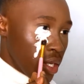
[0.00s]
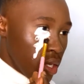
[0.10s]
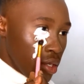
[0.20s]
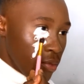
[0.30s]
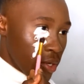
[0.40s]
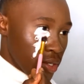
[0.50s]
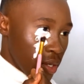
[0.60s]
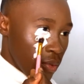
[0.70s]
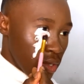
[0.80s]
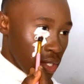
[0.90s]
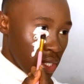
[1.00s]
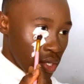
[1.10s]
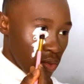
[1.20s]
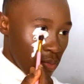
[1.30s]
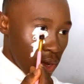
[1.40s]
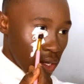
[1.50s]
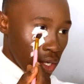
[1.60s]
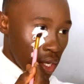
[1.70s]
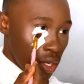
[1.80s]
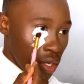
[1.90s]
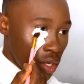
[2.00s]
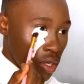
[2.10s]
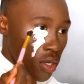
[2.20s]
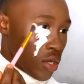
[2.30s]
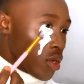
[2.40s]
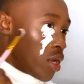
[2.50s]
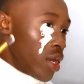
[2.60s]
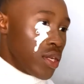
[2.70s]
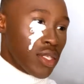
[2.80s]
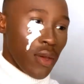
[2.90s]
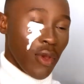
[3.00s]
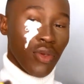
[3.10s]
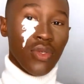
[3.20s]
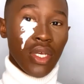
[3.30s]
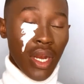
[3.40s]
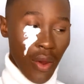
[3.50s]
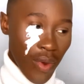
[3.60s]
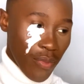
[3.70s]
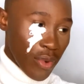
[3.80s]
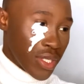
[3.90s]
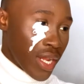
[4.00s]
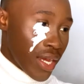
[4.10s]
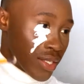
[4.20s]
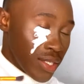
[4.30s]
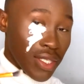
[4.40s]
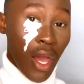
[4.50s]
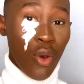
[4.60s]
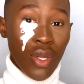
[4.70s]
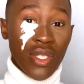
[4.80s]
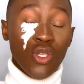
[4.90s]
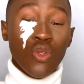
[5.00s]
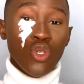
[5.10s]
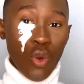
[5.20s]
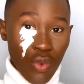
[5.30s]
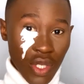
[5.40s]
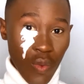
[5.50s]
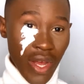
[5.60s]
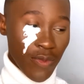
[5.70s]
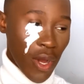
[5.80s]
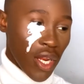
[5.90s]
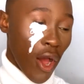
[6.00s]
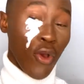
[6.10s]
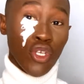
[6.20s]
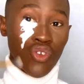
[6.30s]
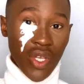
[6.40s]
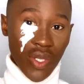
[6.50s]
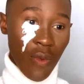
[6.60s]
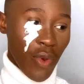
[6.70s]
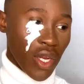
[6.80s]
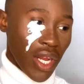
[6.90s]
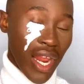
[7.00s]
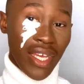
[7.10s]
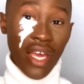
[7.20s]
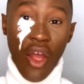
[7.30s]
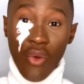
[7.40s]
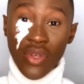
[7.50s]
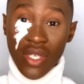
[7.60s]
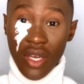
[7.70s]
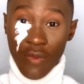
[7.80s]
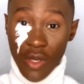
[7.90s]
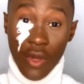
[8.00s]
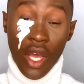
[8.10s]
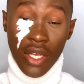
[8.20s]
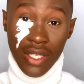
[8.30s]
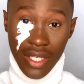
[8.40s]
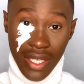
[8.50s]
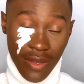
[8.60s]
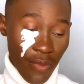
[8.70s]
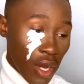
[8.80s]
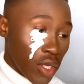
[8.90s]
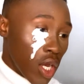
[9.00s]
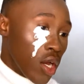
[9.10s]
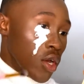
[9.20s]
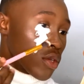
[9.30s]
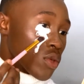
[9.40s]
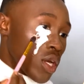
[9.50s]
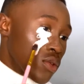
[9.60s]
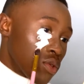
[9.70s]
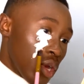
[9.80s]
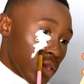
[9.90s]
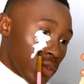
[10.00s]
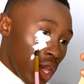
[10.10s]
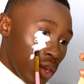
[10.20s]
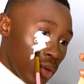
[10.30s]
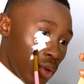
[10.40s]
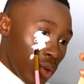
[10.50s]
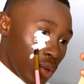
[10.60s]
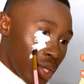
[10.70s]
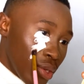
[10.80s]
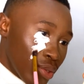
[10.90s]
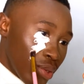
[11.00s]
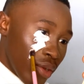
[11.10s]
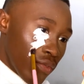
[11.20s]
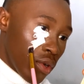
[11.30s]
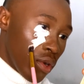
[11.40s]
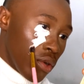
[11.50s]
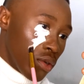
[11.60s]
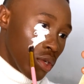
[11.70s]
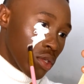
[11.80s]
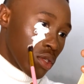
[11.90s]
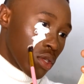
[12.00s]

in because I want to set with powder. Anytime I use a clown white base like this, I always set on top with a white powder or a translucent powder like a RCMA setting powder that does not have any color, that does not have color on it.